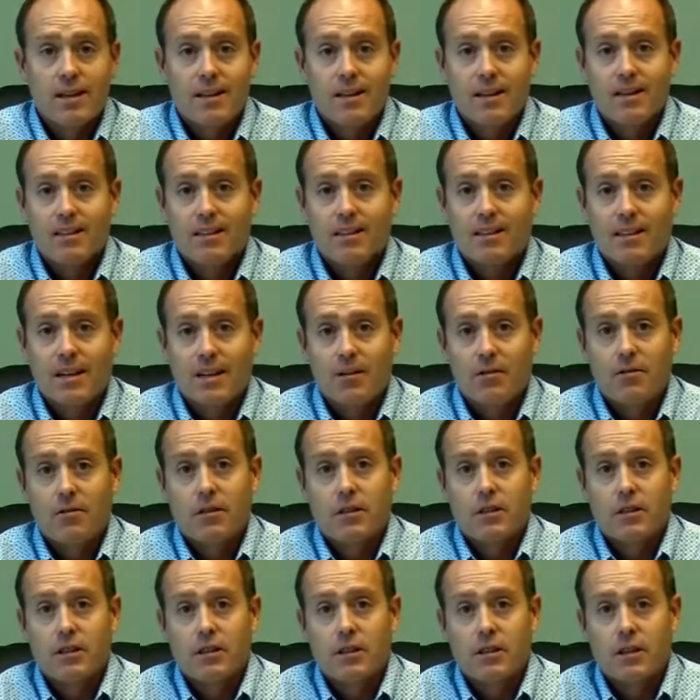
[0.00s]
That's
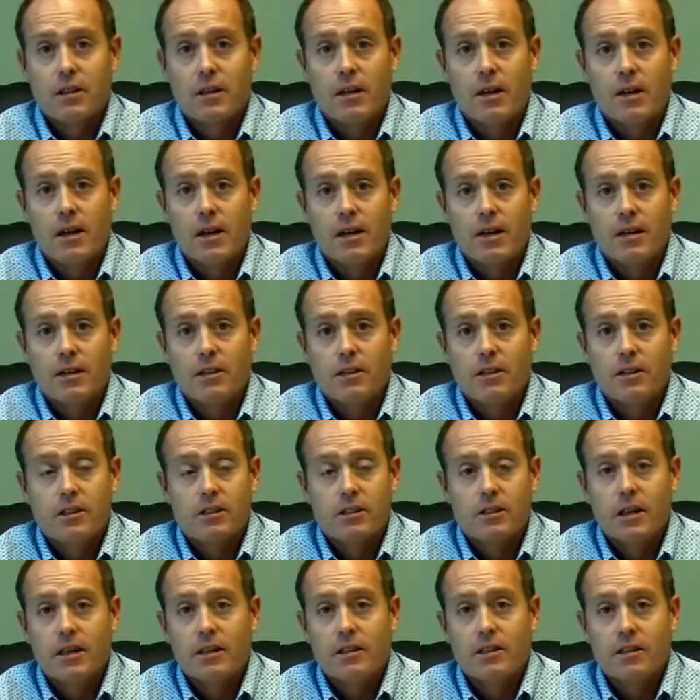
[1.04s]
selfish, and it's
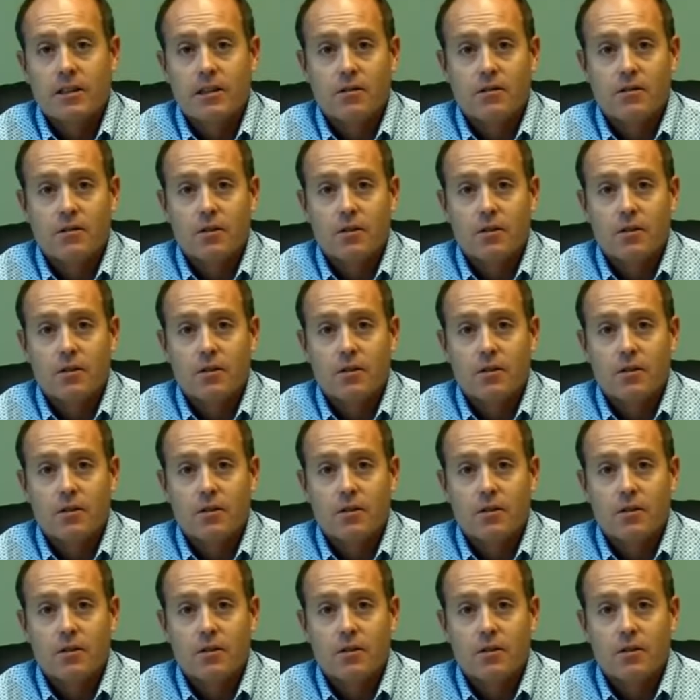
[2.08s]
just not